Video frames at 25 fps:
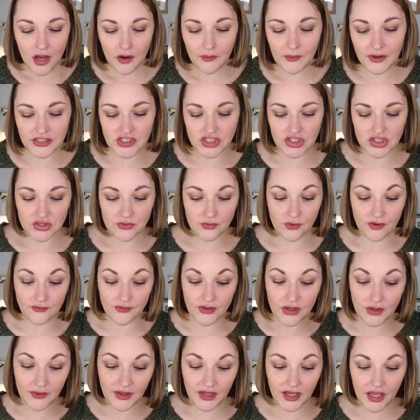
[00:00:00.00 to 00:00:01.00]
which is
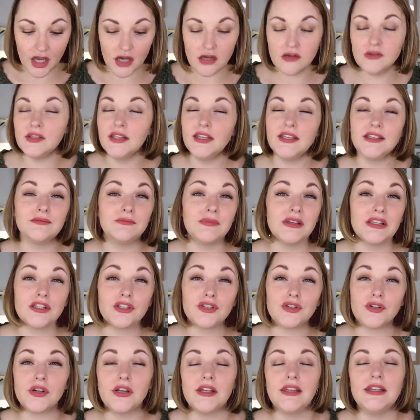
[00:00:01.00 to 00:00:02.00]
reviewing cozies,
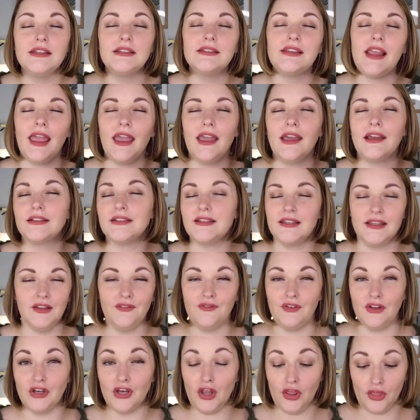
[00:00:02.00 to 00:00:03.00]
mysteries, and
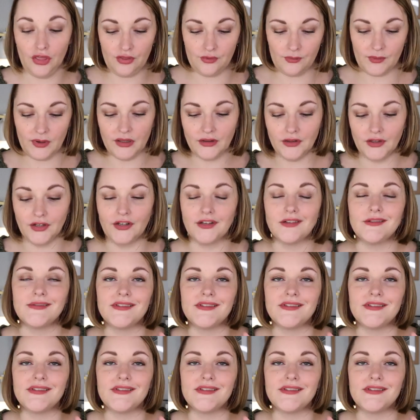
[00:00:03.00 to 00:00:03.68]
even thrillers.